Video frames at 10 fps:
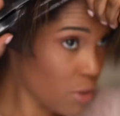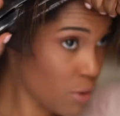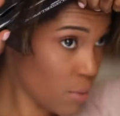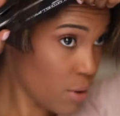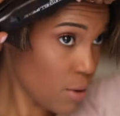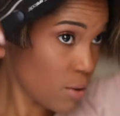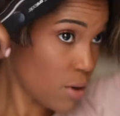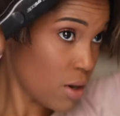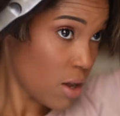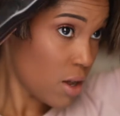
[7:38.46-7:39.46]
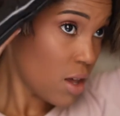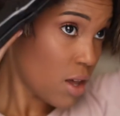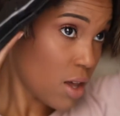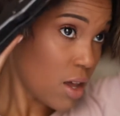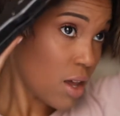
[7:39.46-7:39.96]
at the root
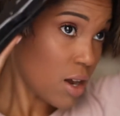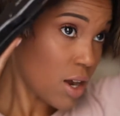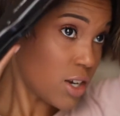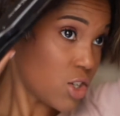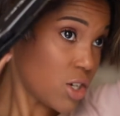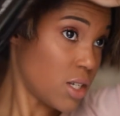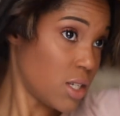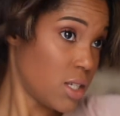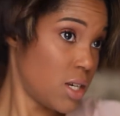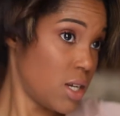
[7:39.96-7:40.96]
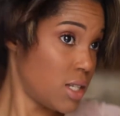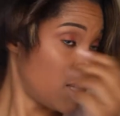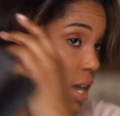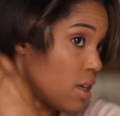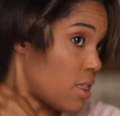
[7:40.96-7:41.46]
and I just
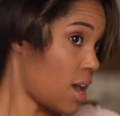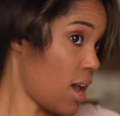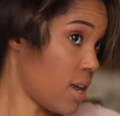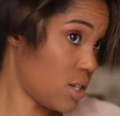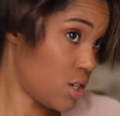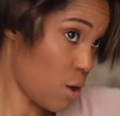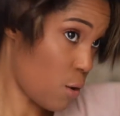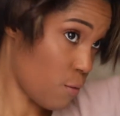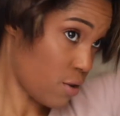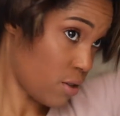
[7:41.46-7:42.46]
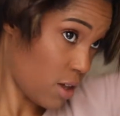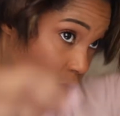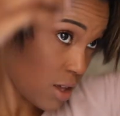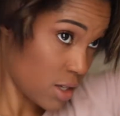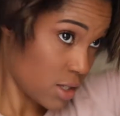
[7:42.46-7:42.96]
take that over like
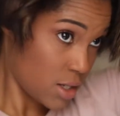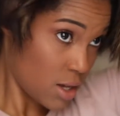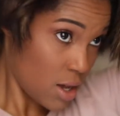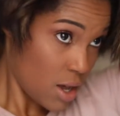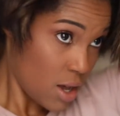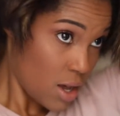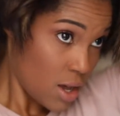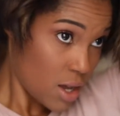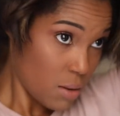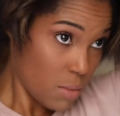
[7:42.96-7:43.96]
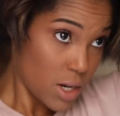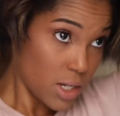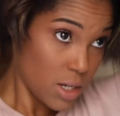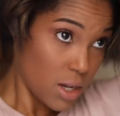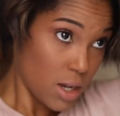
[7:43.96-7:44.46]
this. And I'm going to
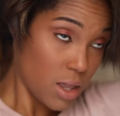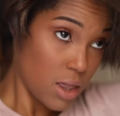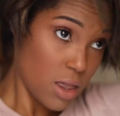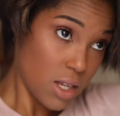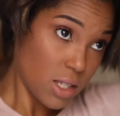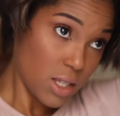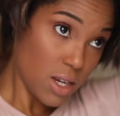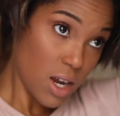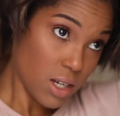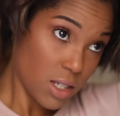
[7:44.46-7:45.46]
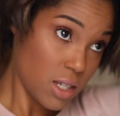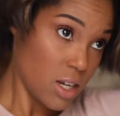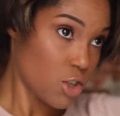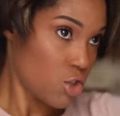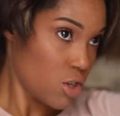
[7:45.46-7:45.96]
get this next
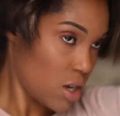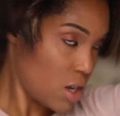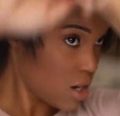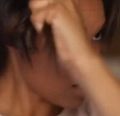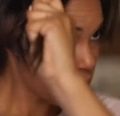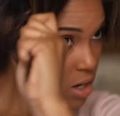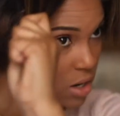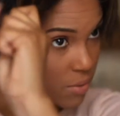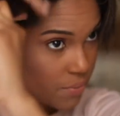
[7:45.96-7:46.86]
section here.